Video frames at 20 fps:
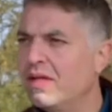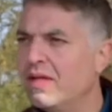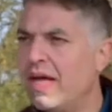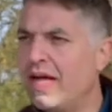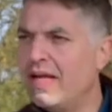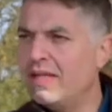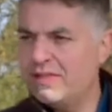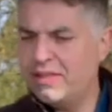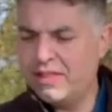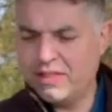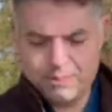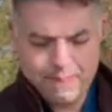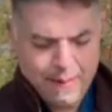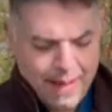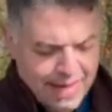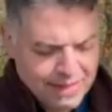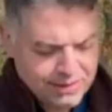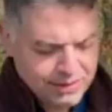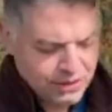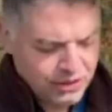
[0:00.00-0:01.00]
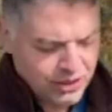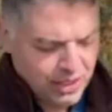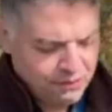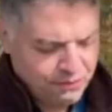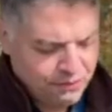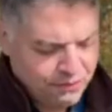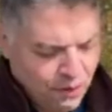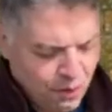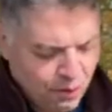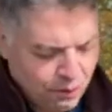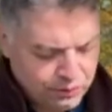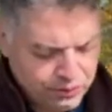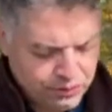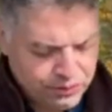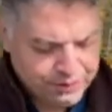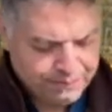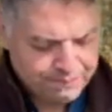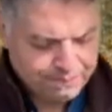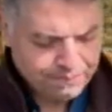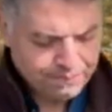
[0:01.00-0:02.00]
as this passage unfolds.